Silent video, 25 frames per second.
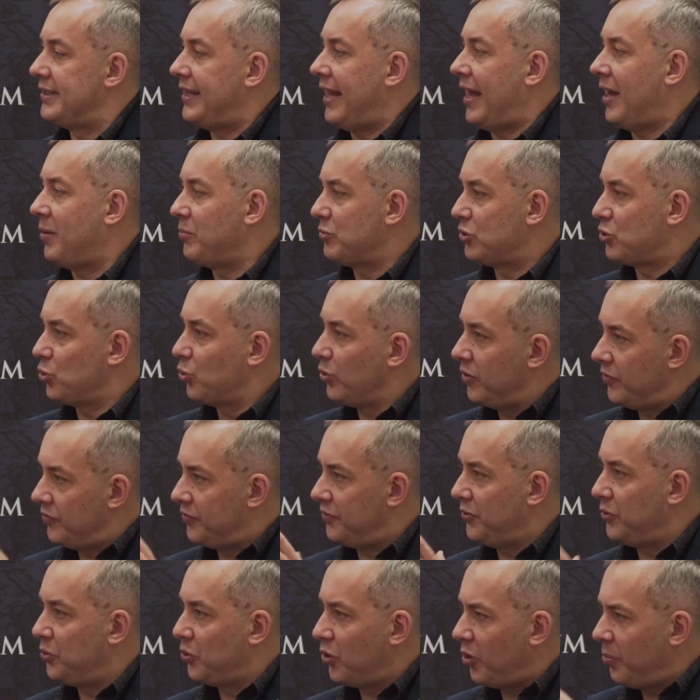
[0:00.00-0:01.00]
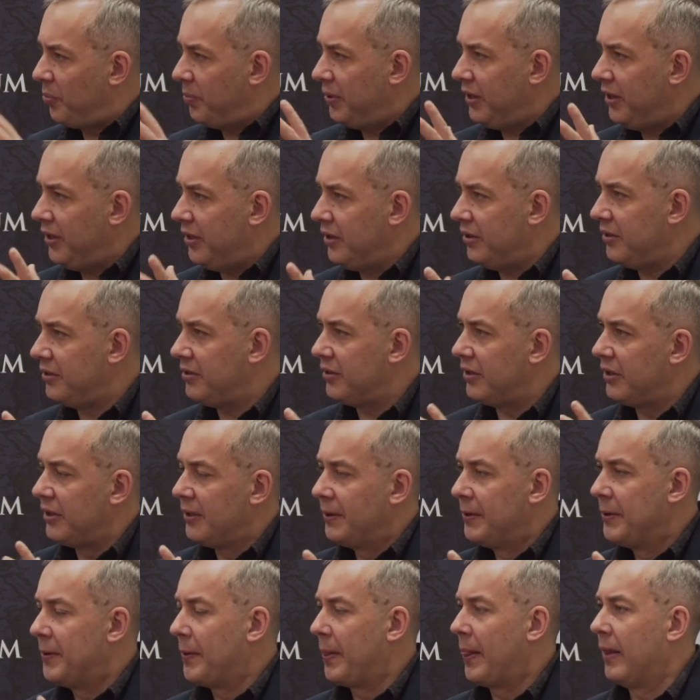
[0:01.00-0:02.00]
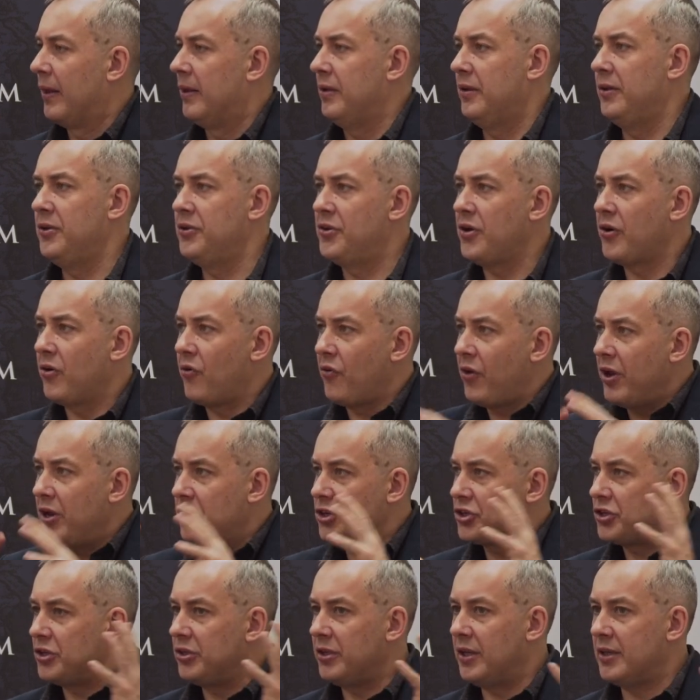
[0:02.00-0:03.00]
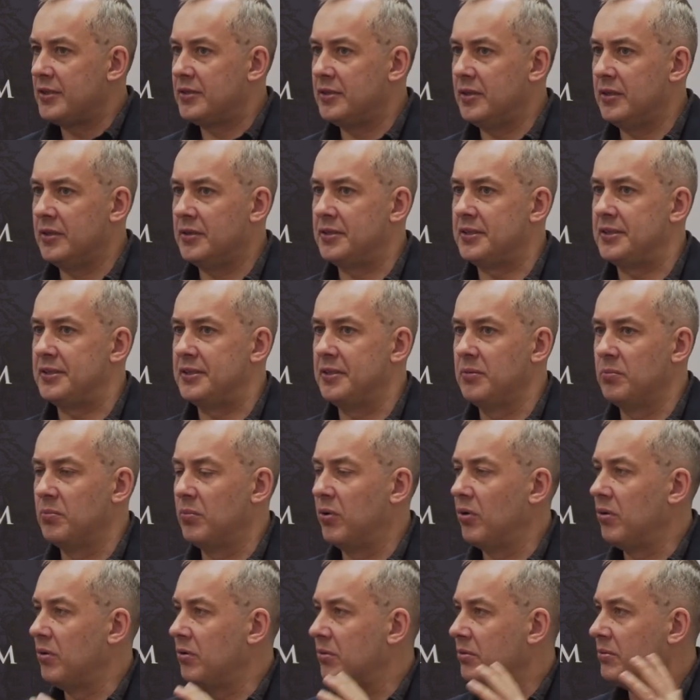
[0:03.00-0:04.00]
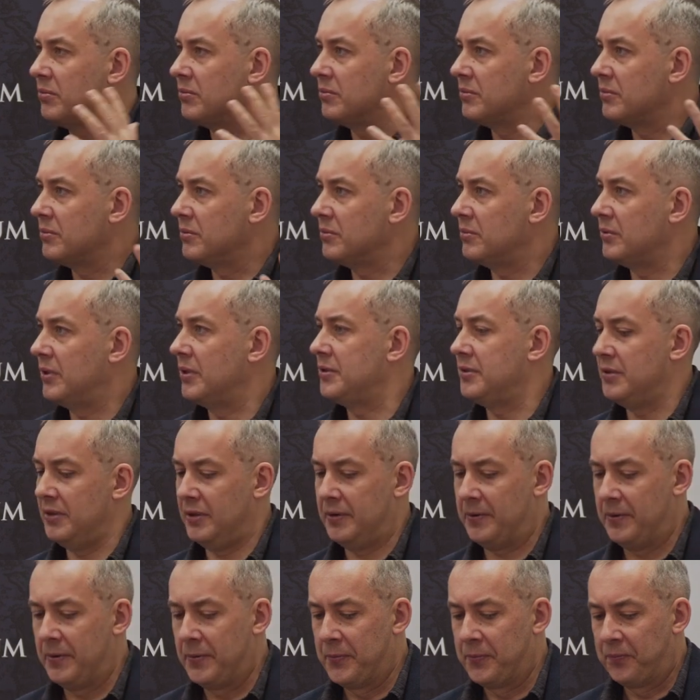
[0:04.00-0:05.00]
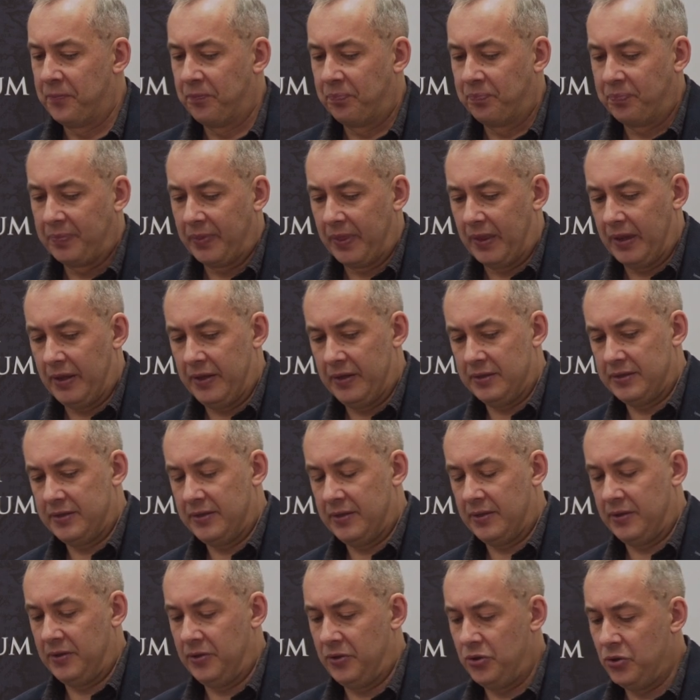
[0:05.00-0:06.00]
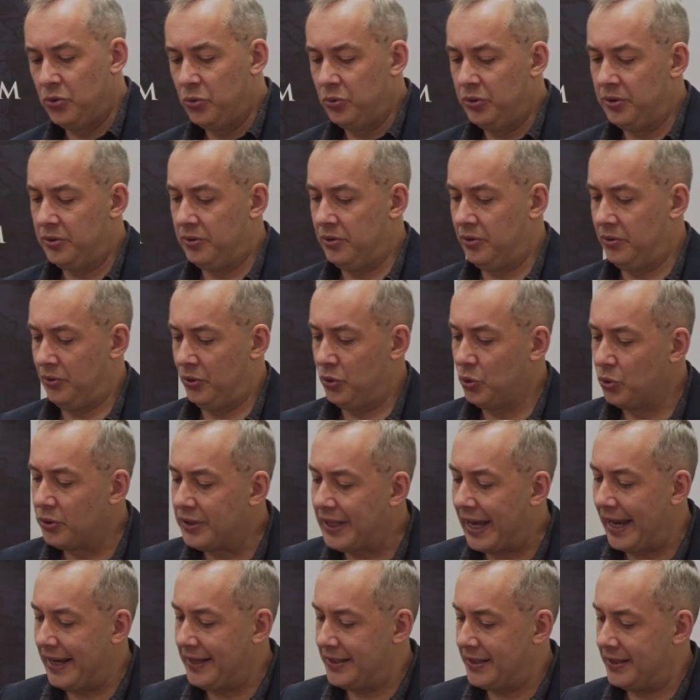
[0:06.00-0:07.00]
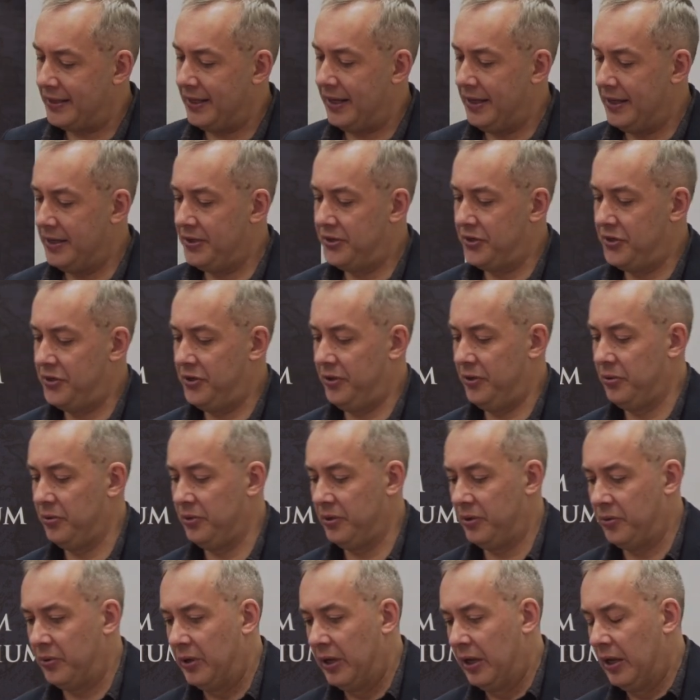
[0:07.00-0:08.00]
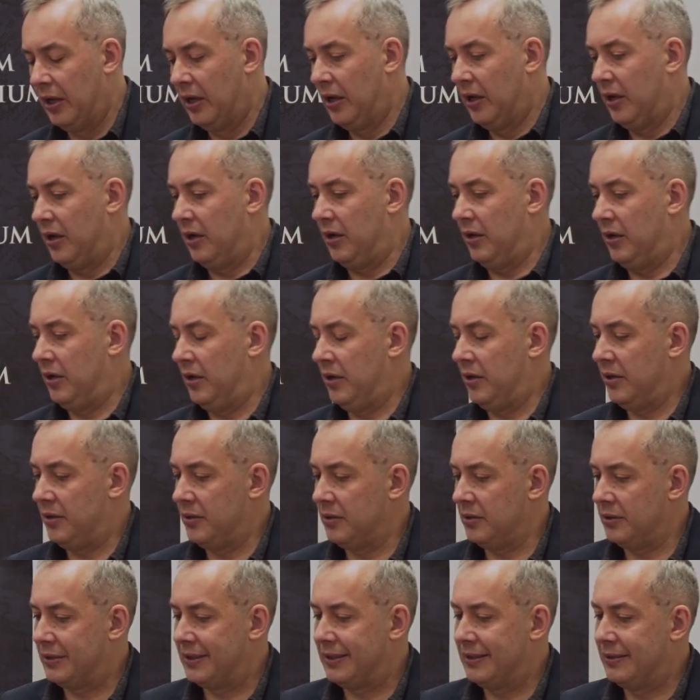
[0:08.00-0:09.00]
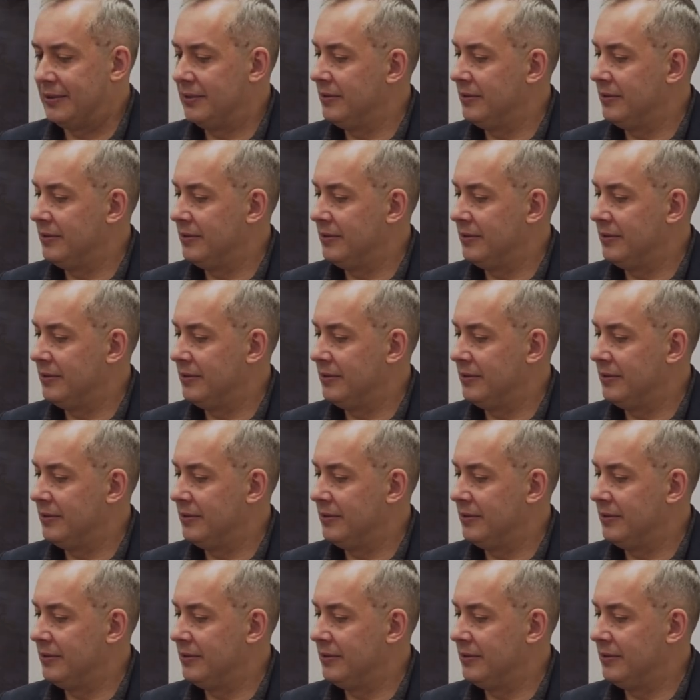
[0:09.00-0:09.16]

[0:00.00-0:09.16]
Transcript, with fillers: stamps with European integration as a symbol, as a as a un united entity, you know. Uh,